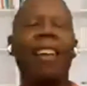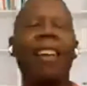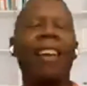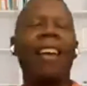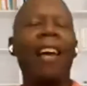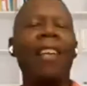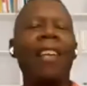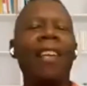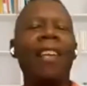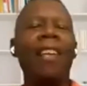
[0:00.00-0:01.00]
Yeah.
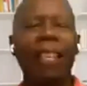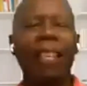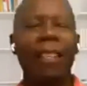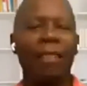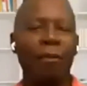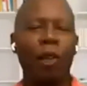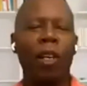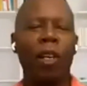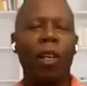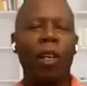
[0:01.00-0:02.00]
And this is it,
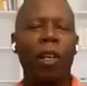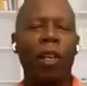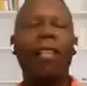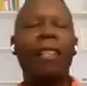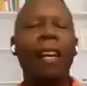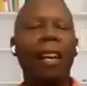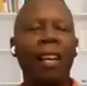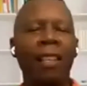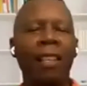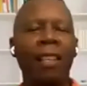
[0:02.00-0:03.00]
Maura. And
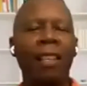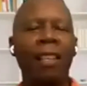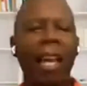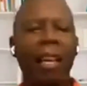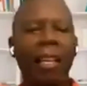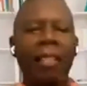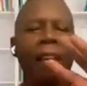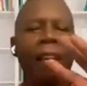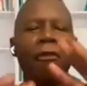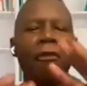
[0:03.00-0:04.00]
this again is
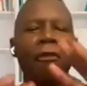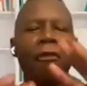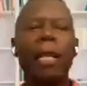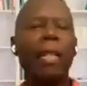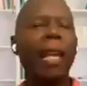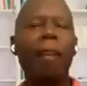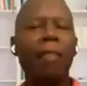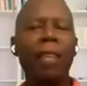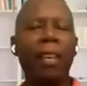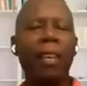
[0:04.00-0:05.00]
like upside
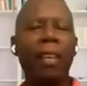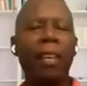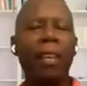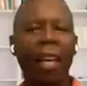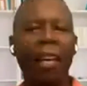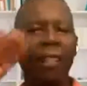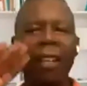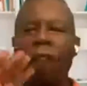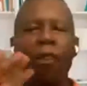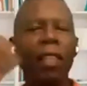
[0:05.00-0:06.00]
down thing, okay?
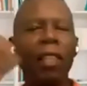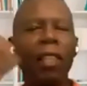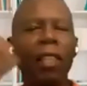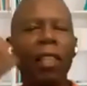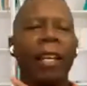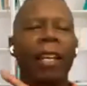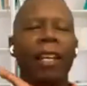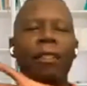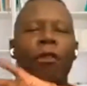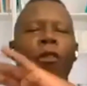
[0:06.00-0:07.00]
Everything I
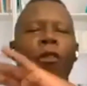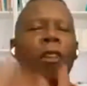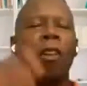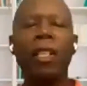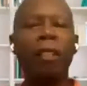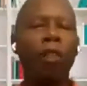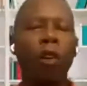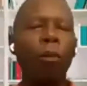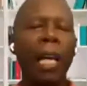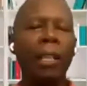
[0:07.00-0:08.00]
say is a reverse of
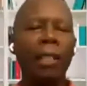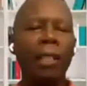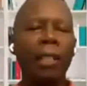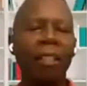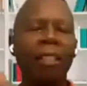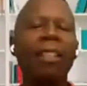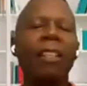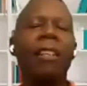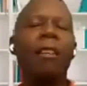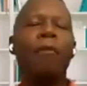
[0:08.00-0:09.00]
normality.
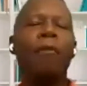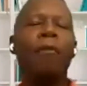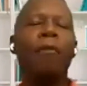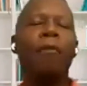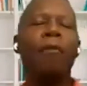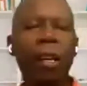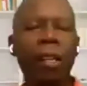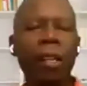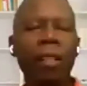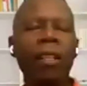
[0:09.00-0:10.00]

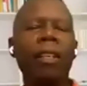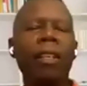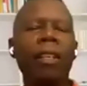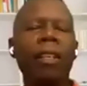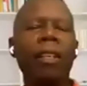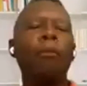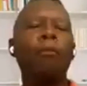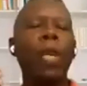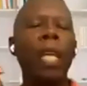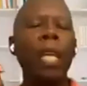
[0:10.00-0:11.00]
Maura, the
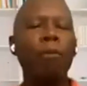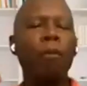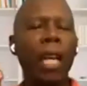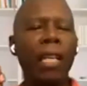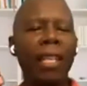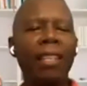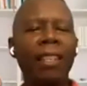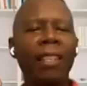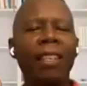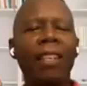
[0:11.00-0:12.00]
big
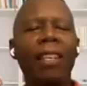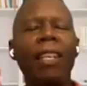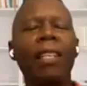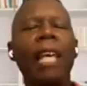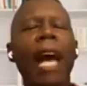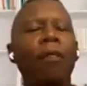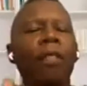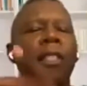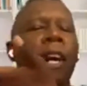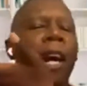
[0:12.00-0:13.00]
money is
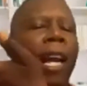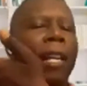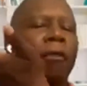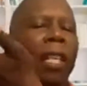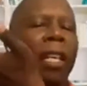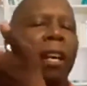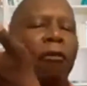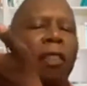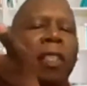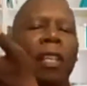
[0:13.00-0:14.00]
outside of the
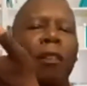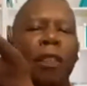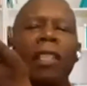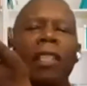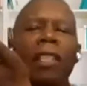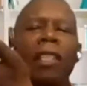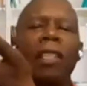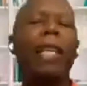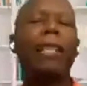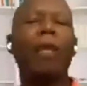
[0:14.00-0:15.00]
comfort zone. Just say
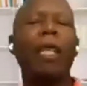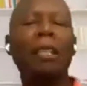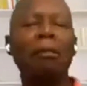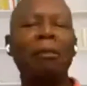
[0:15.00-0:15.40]
it back to me.